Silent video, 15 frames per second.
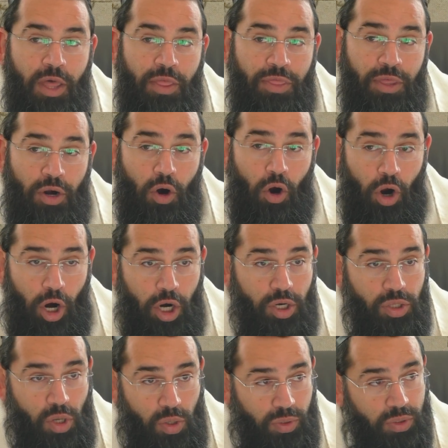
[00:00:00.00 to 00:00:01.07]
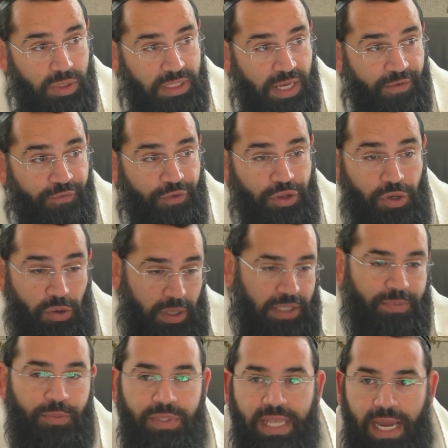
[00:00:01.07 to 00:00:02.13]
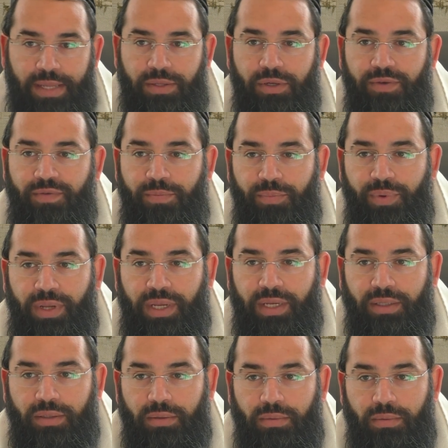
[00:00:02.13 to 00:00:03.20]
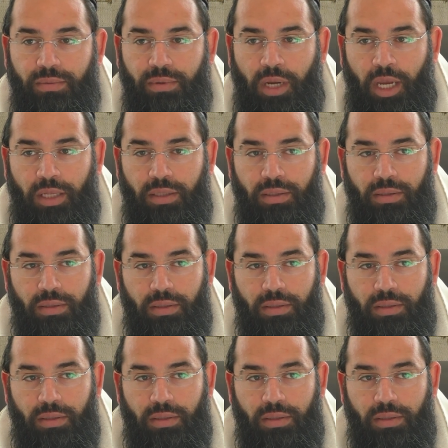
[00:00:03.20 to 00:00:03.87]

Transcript: there are those who say for you is mutar to even bring it, right?